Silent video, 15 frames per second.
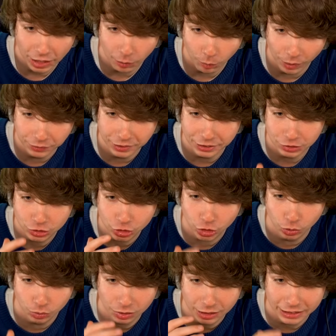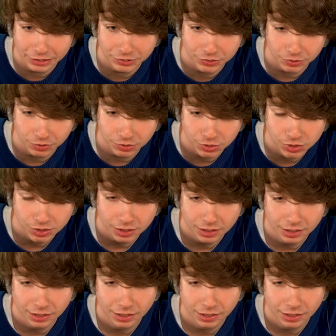that when they shoot lasers,